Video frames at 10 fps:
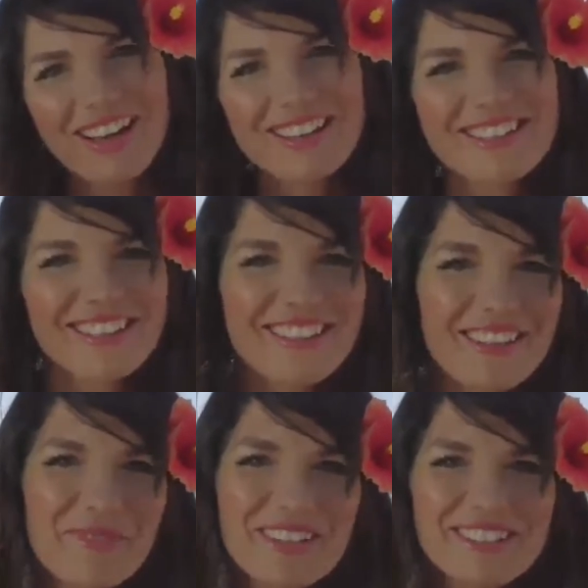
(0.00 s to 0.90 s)
Cynthia
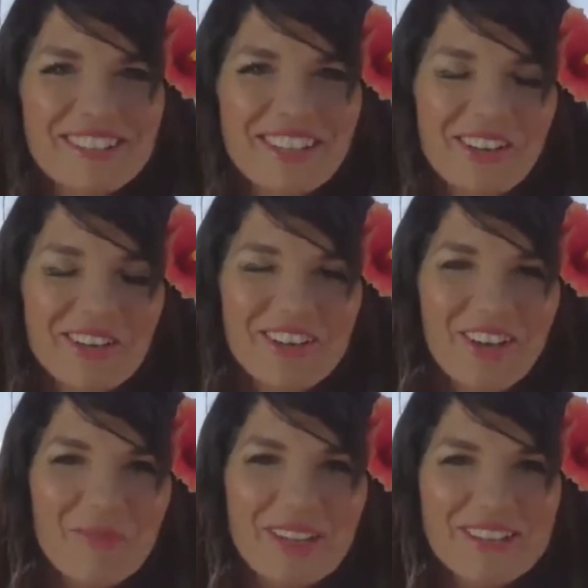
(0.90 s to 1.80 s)
Monteleone
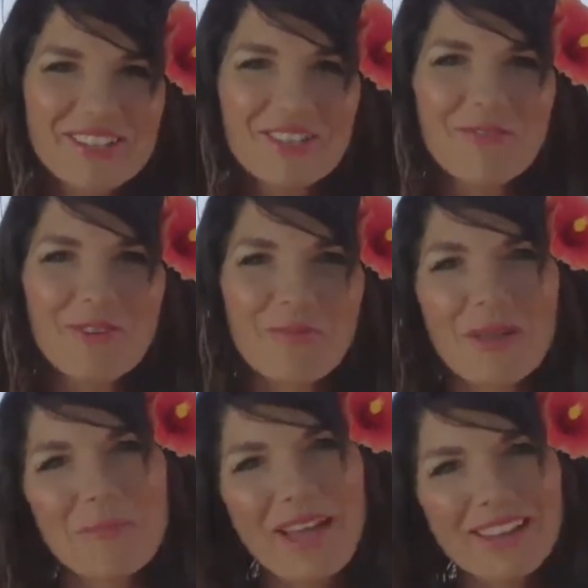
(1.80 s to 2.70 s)
coming to you from my
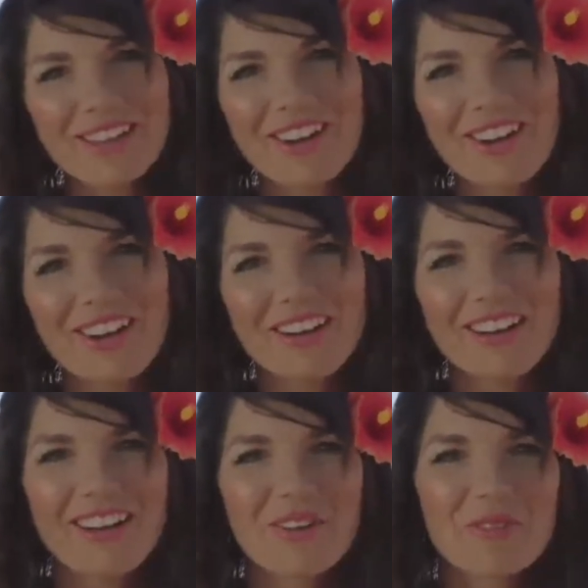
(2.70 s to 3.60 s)
backyard
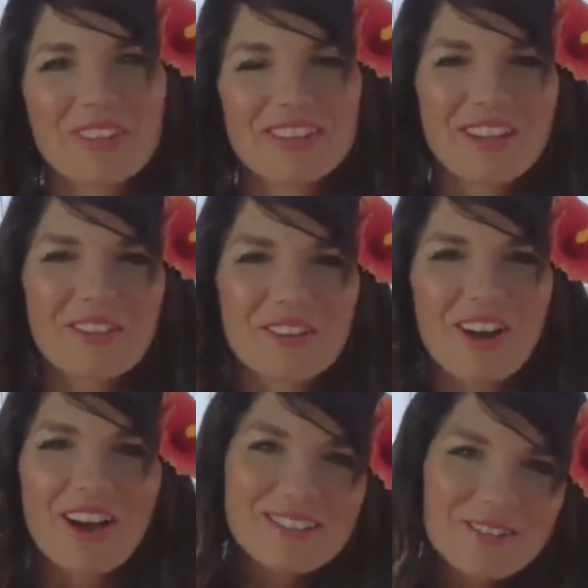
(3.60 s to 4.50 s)
uh, with another
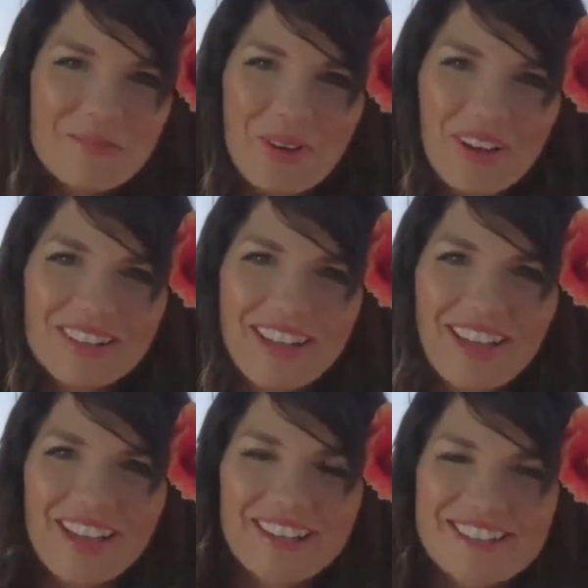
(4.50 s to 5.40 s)
awesome
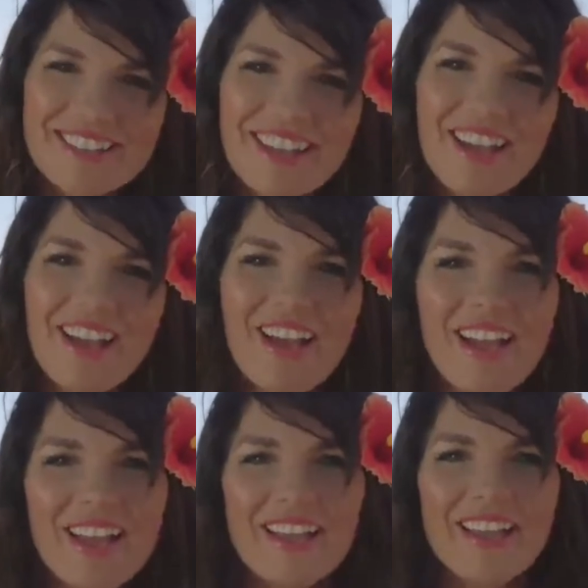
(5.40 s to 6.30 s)
podcast.
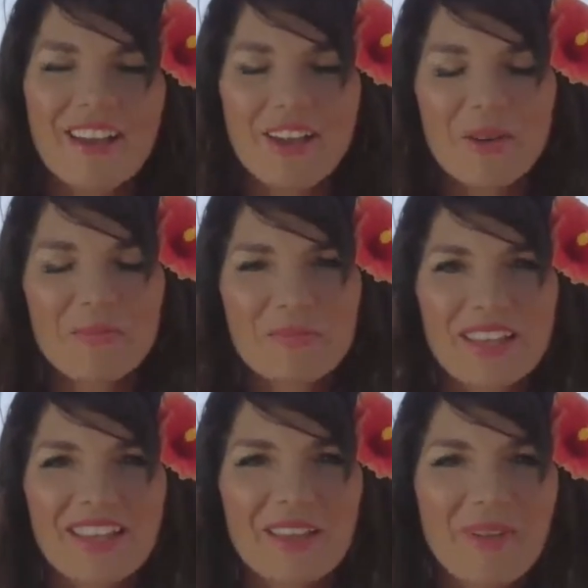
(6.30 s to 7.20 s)
I um,
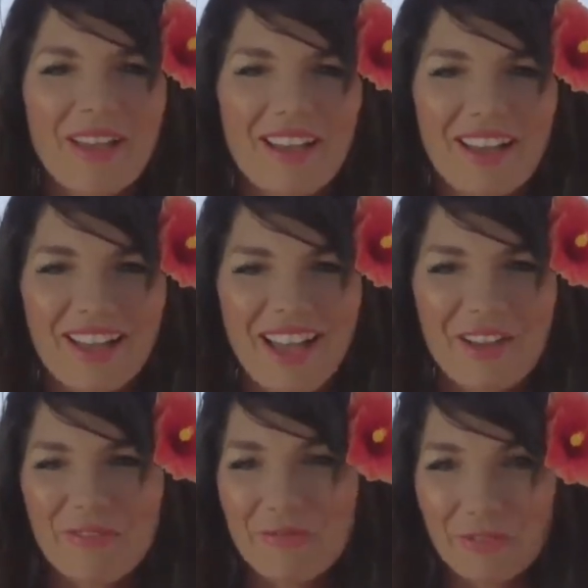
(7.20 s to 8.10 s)
am I
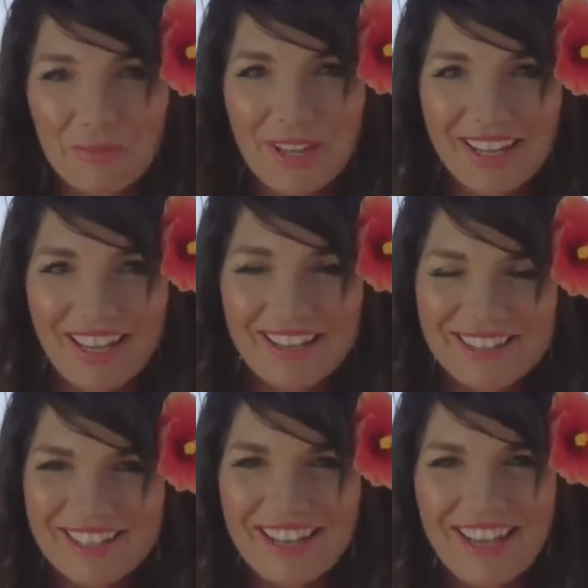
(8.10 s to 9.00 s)
have for my
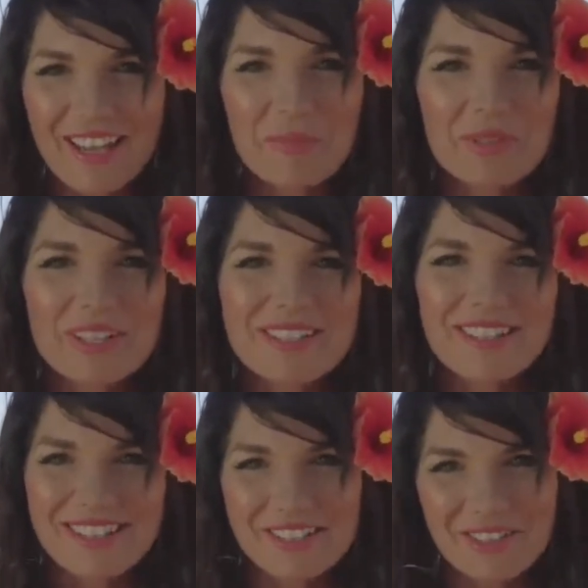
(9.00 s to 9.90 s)
guest today Melissa
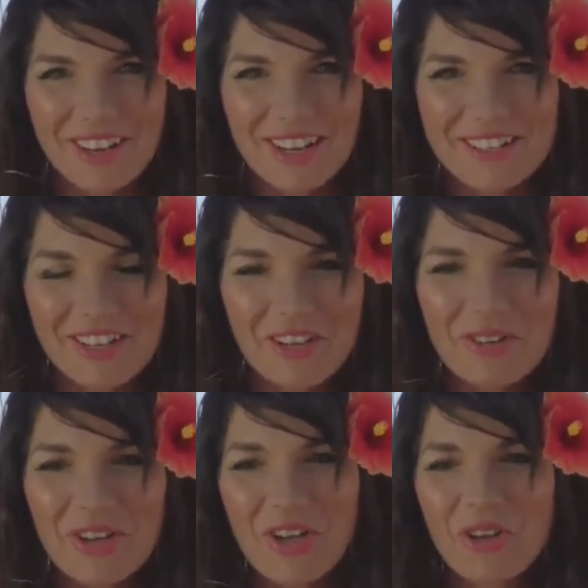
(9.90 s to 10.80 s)
Di Taranto,
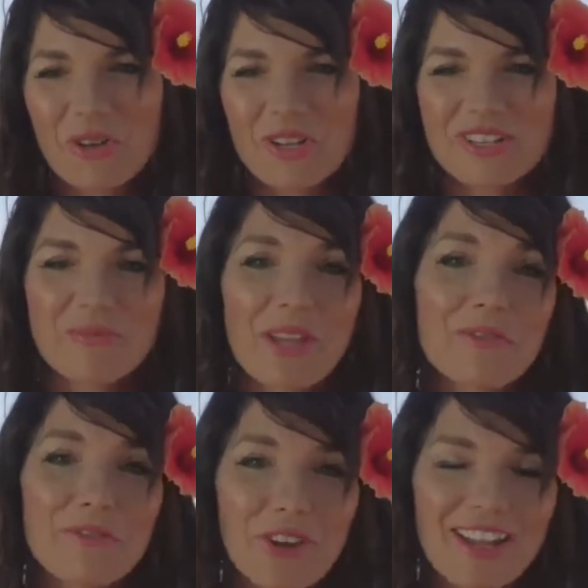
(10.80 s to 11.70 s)
who is my
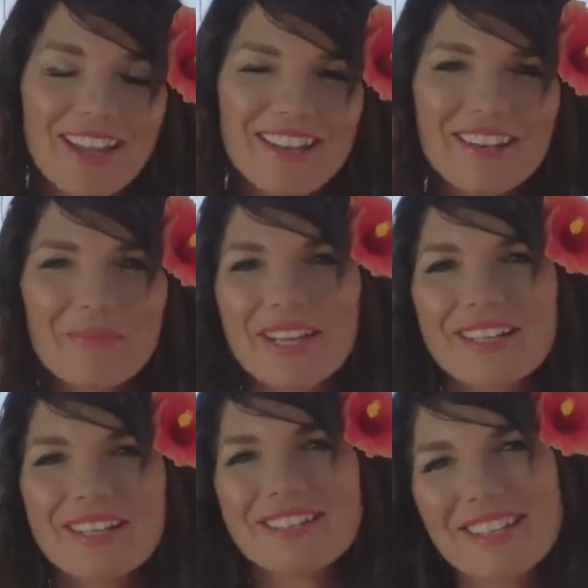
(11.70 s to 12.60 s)
friend, my
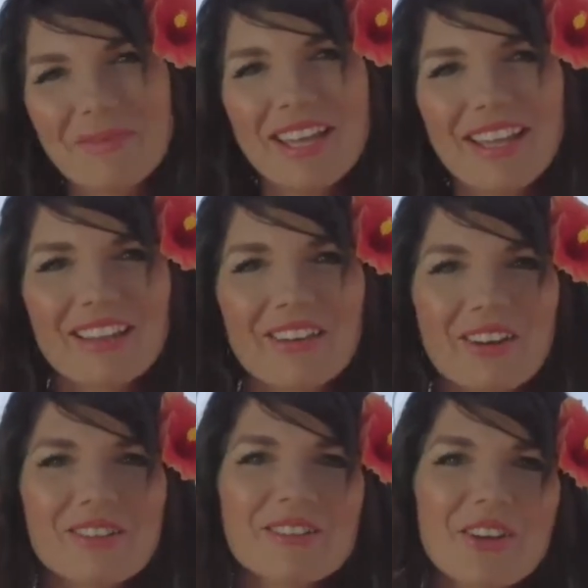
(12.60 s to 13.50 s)
teammate, and
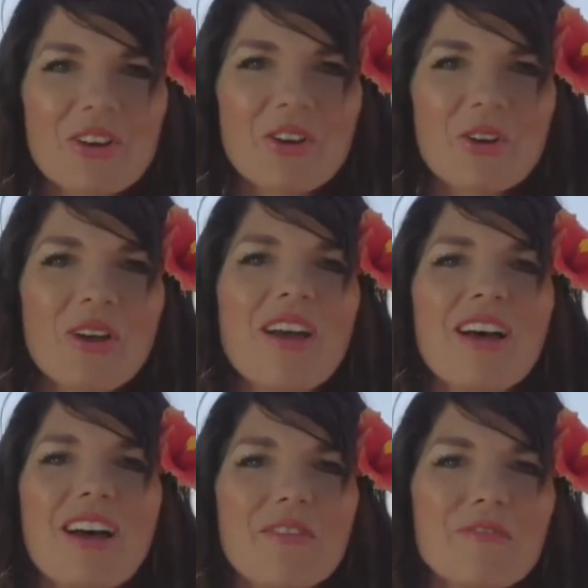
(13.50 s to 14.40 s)
also
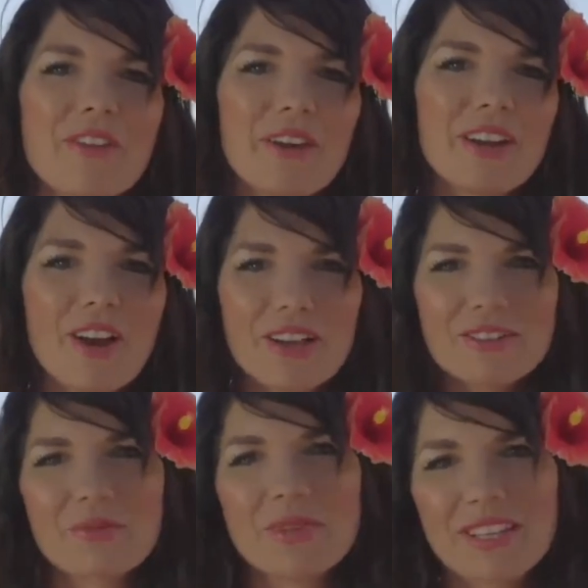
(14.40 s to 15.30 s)
a very
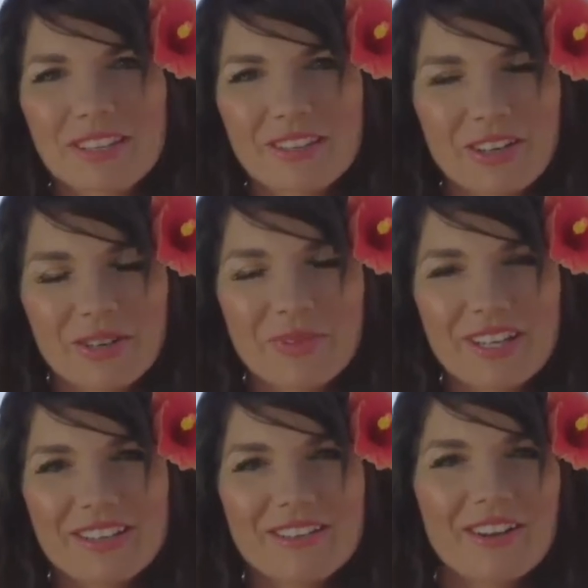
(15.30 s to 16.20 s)
awesome healer.
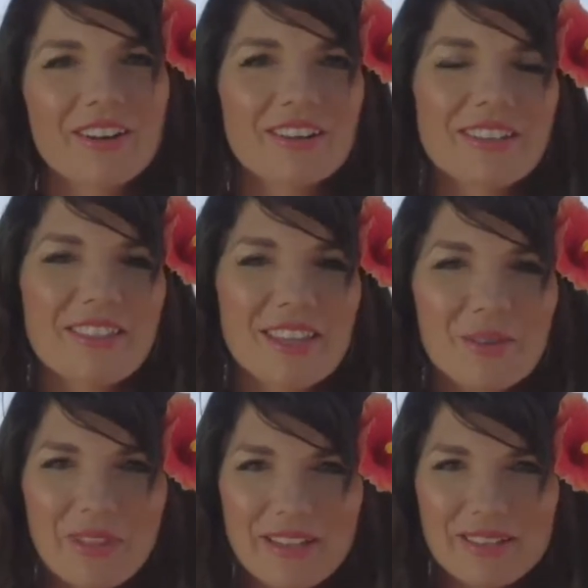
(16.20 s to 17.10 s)
Because our
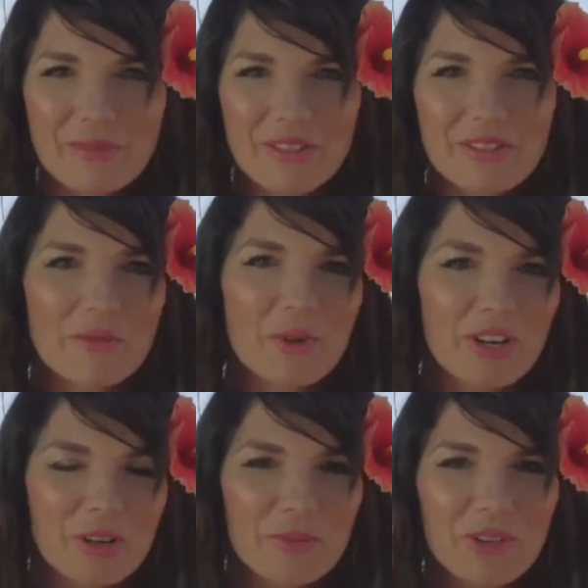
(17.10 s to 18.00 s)
theme last month in the
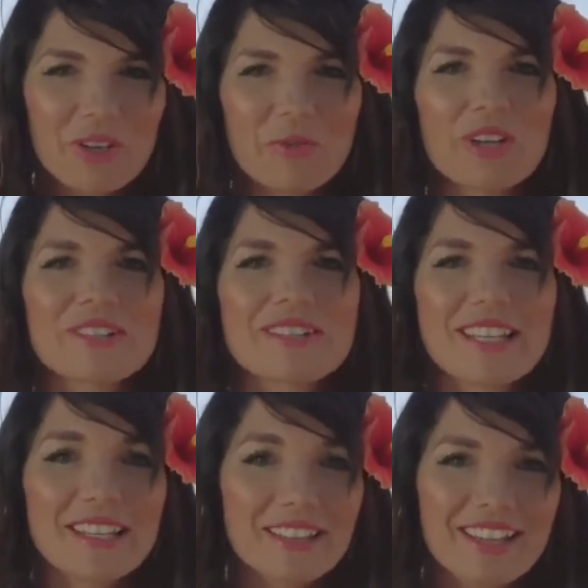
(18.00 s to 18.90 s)
Warrior Community was
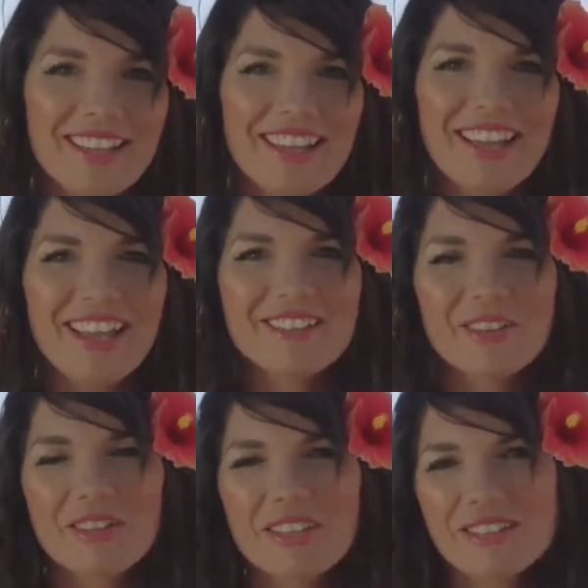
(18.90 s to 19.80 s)
healing, and
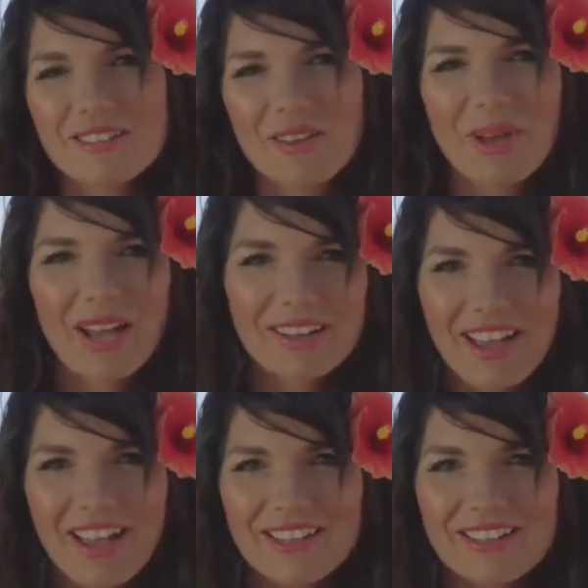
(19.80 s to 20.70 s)
so this
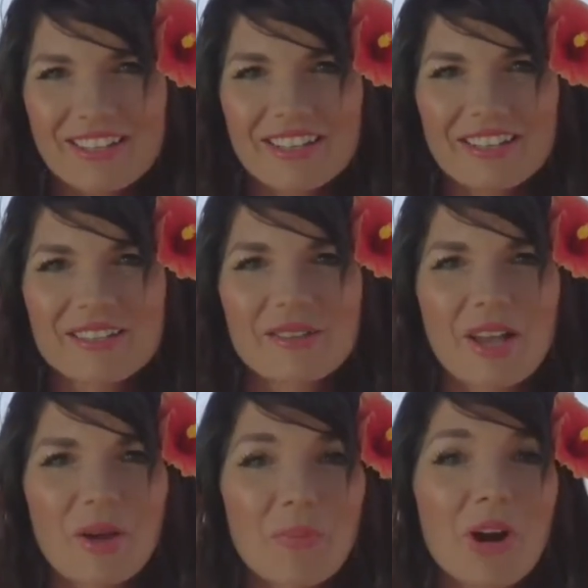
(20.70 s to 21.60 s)
podcast is
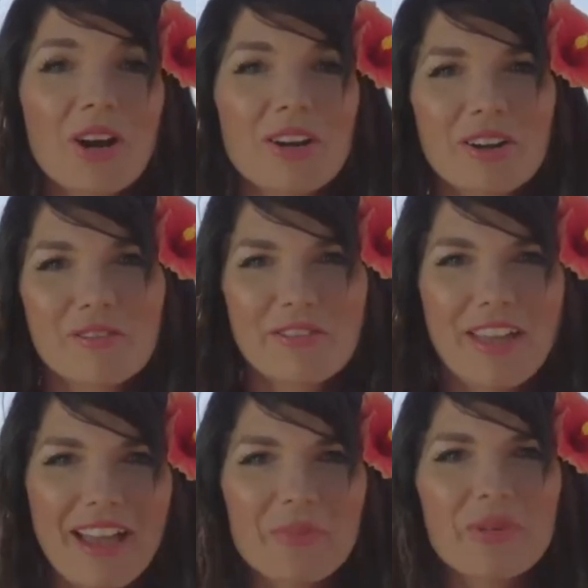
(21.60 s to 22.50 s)
uh, part of
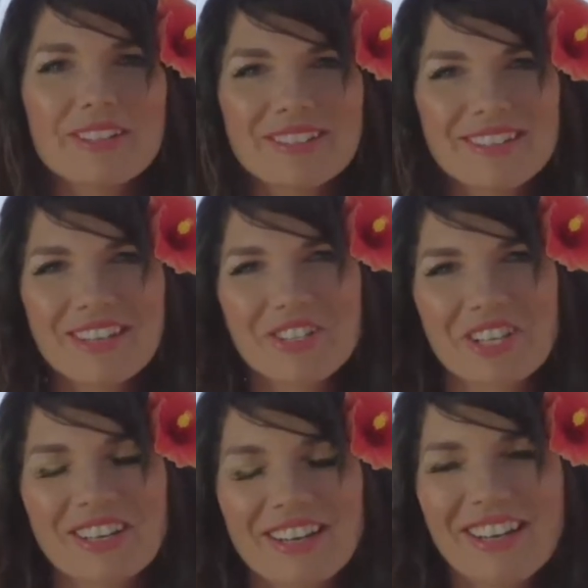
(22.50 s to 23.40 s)
that presentation.